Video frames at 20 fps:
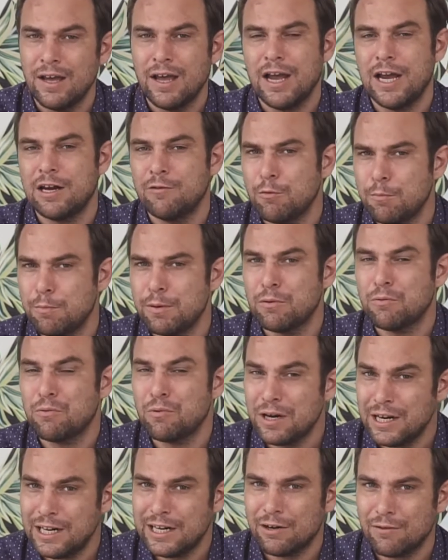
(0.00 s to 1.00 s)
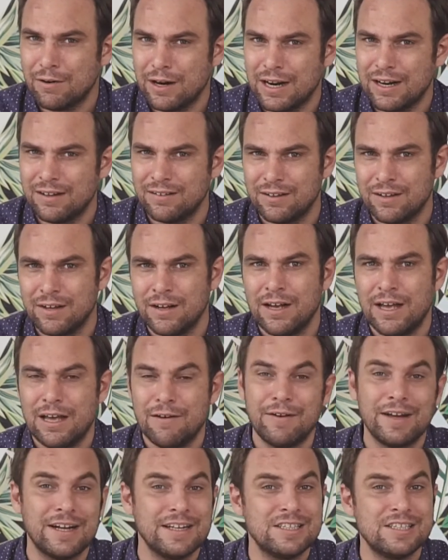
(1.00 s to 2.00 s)
It would be really great
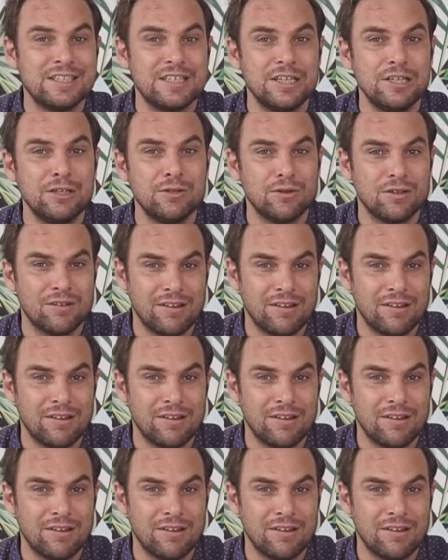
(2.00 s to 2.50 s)
if I can steal